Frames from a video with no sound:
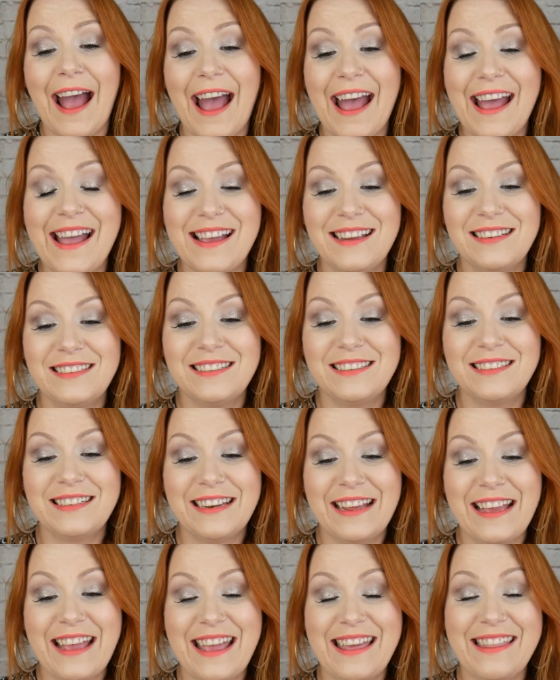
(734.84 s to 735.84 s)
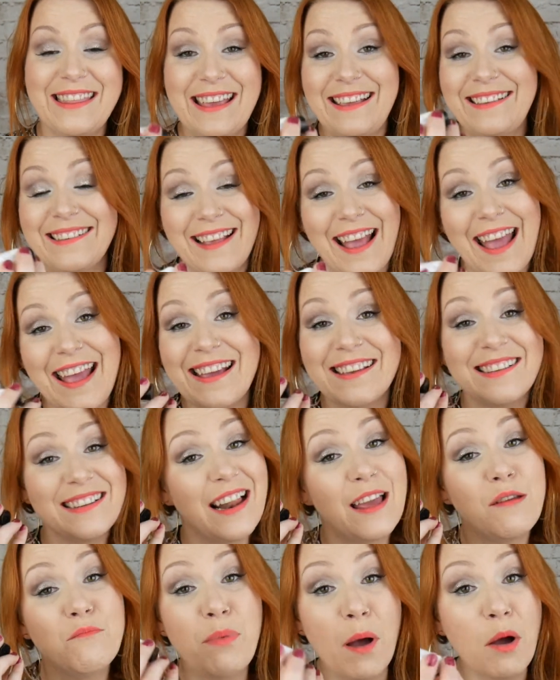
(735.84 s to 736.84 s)
And they say it's
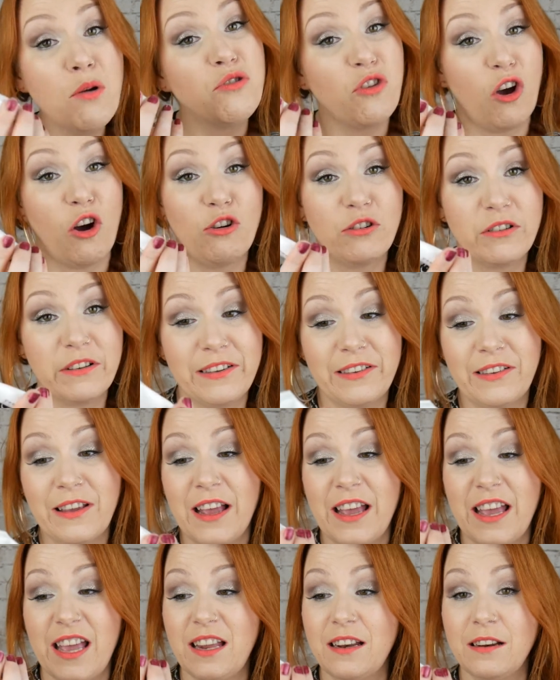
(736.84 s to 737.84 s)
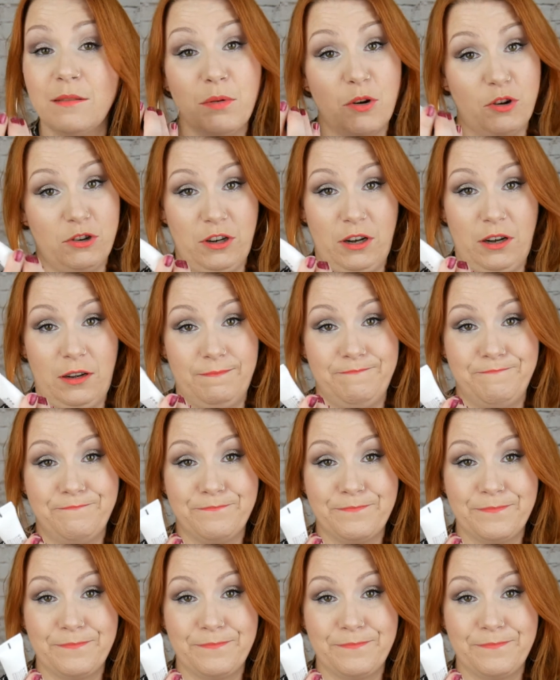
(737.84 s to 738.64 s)
like Botox in a bottle.